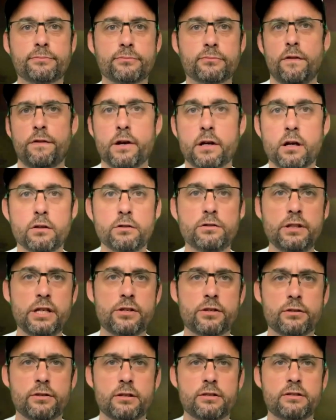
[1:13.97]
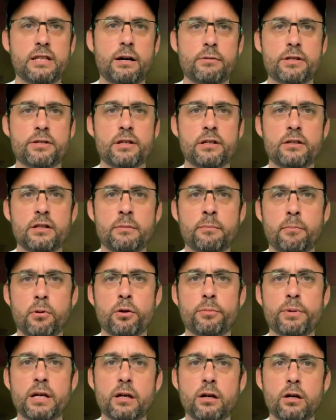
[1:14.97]
The conditions established in the
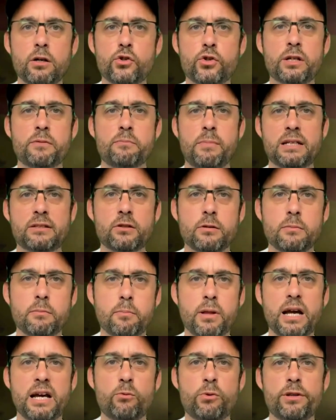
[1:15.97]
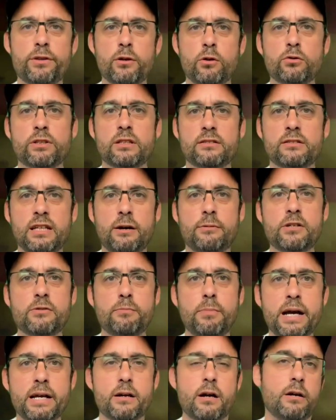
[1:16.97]
employment contract must comply with those established
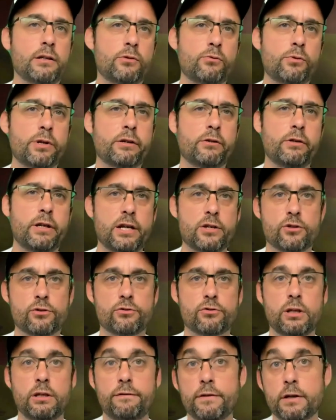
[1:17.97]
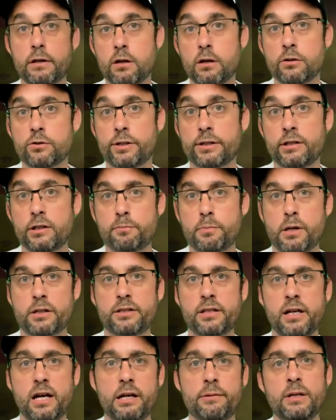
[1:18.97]
by current regulations. If the contract is
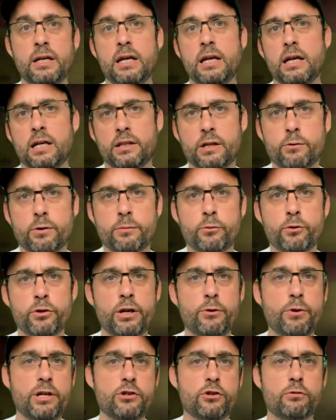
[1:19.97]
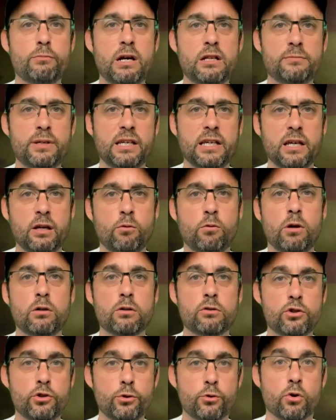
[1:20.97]
part-time, the remuneration must be equal
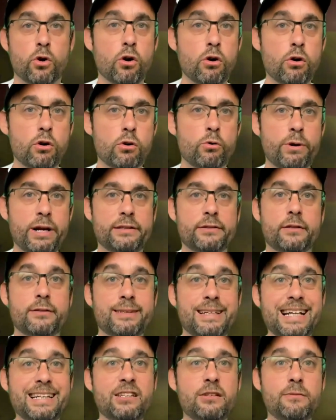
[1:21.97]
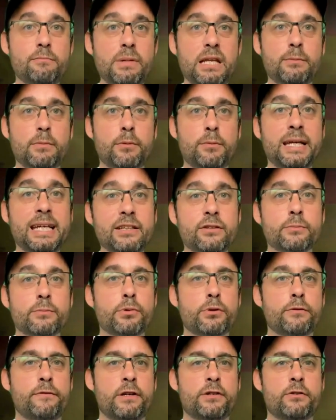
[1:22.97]
to or greater than the minimum
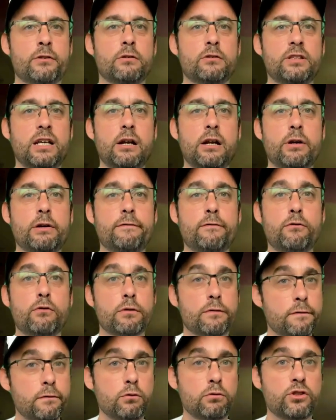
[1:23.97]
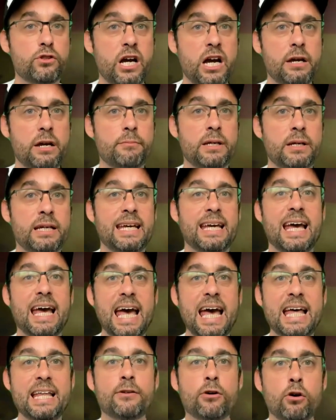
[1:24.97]
interprofessional salary for full-time
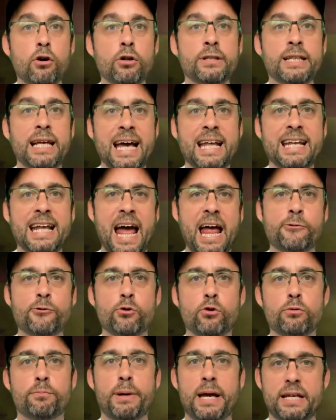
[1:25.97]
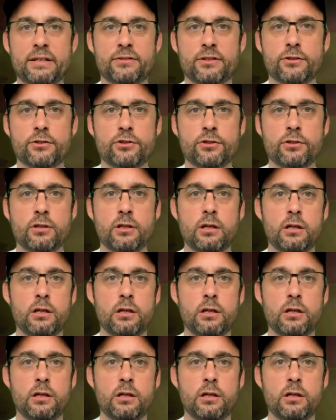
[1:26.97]
and on an annual basis.